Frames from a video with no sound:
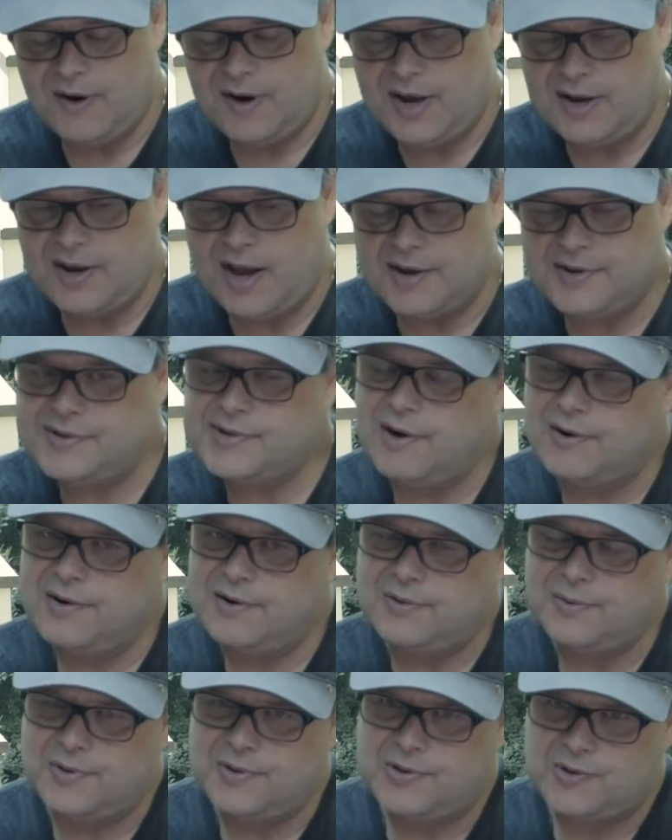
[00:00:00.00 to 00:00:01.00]
and I
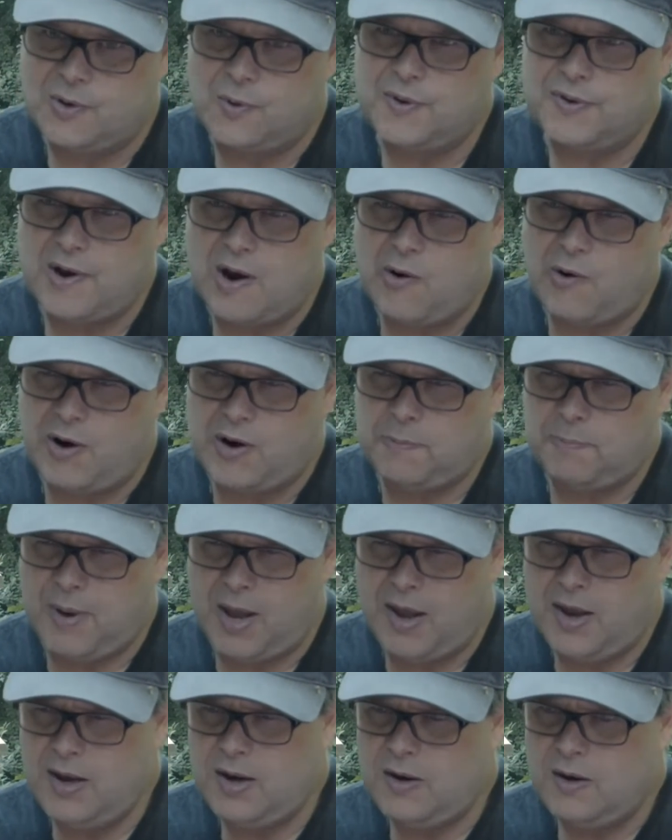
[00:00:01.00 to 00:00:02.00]
started doing a show with Eric
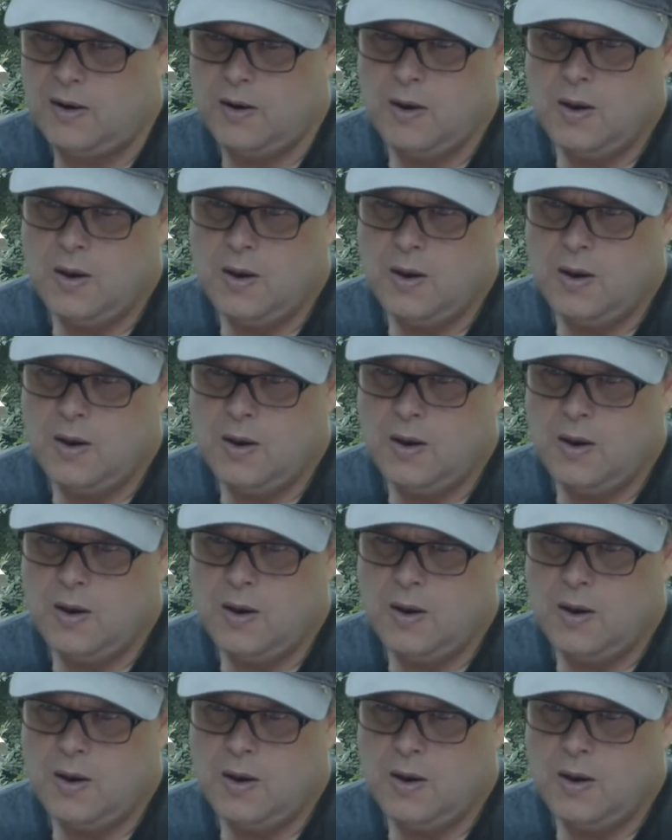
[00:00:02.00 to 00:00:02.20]
Pate,